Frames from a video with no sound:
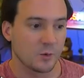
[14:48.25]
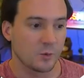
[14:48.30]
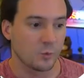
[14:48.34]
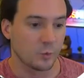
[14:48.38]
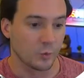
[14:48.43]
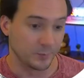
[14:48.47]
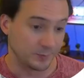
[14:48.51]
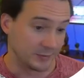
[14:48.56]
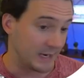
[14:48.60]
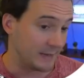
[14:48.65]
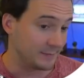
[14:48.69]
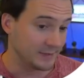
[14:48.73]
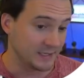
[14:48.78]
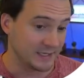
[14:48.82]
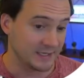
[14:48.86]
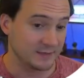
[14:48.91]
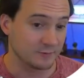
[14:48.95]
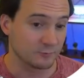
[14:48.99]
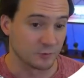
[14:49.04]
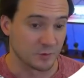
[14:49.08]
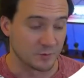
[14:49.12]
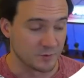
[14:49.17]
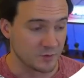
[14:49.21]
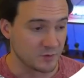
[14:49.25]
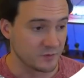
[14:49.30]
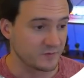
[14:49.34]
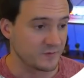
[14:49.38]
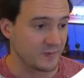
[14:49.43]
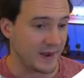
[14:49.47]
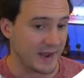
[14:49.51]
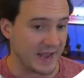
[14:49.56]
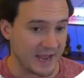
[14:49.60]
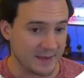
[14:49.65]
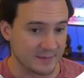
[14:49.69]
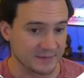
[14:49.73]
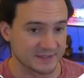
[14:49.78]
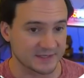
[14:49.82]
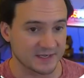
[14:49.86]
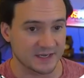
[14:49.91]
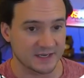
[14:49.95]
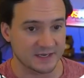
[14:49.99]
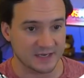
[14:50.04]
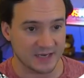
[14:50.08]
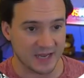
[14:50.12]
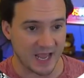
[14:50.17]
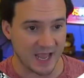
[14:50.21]
were probably removed by
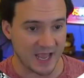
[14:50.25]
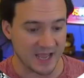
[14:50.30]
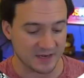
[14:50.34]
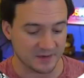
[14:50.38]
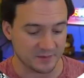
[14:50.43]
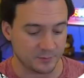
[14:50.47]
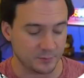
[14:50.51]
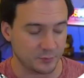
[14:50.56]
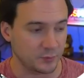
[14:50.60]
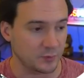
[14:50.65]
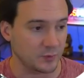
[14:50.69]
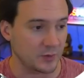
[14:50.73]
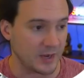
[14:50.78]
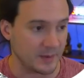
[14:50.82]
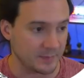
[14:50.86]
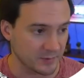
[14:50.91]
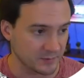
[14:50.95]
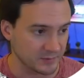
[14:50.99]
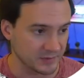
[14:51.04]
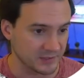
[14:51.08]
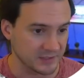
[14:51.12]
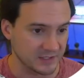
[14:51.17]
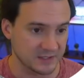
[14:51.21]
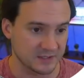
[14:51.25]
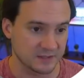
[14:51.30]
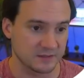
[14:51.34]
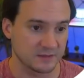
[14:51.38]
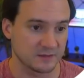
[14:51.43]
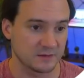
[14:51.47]
Amazon and probably,